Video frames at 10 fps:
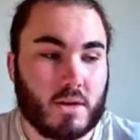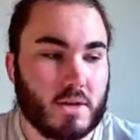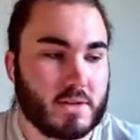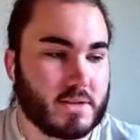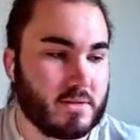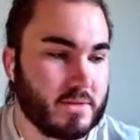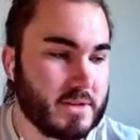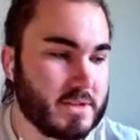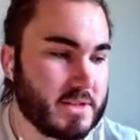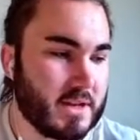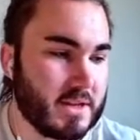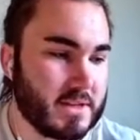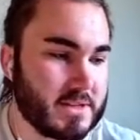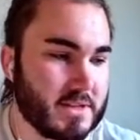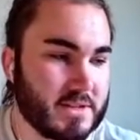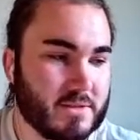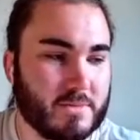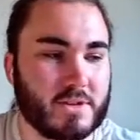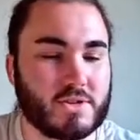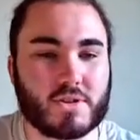So that's gonna
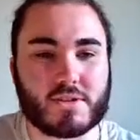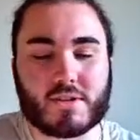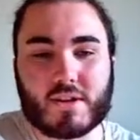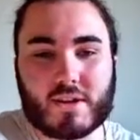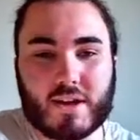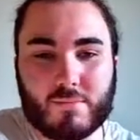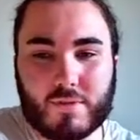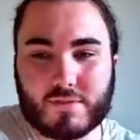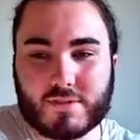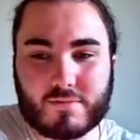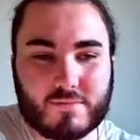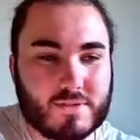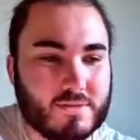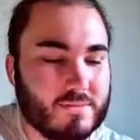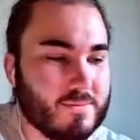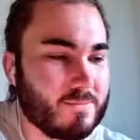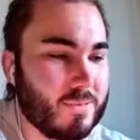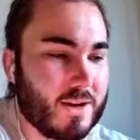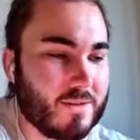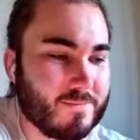be interesting. That Cantwell to
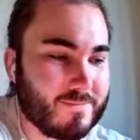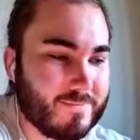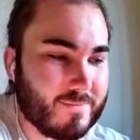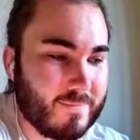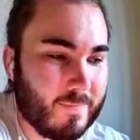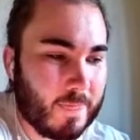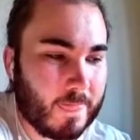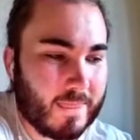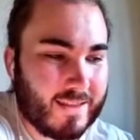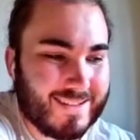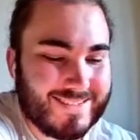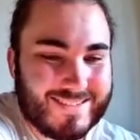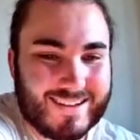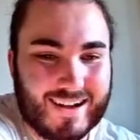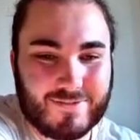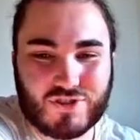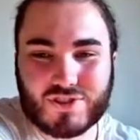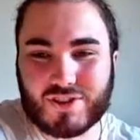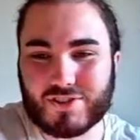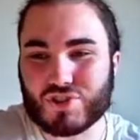wow. I'm just
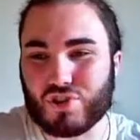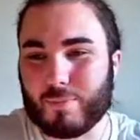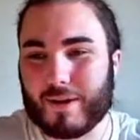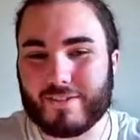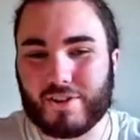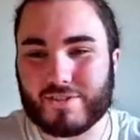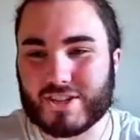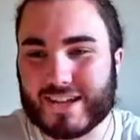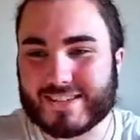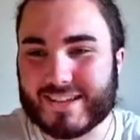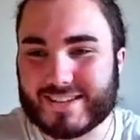not sure about Norwich assets.